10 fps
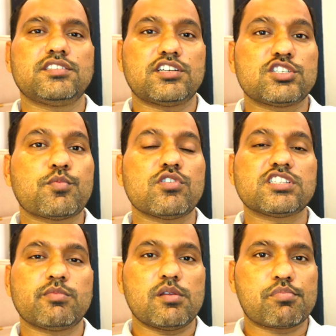is the
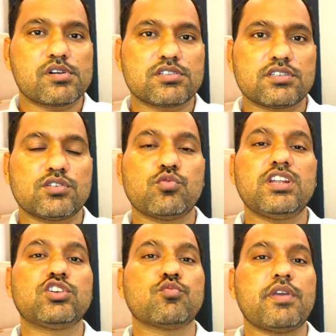responsible person who
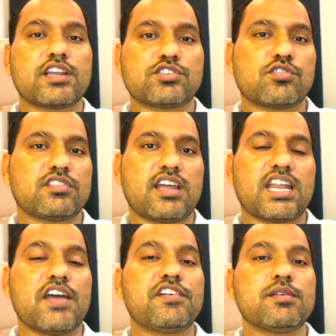need to make sure
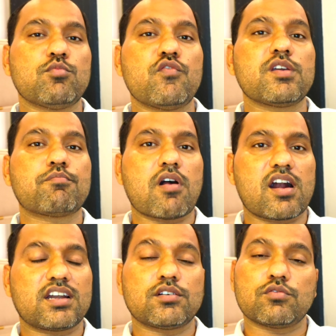that every moving
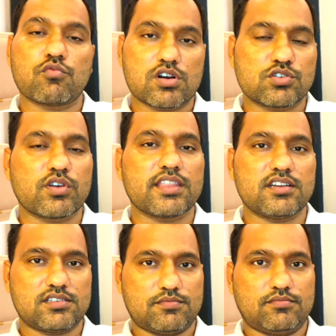part work
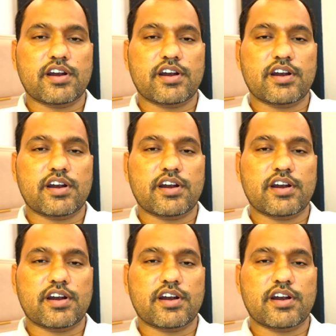together,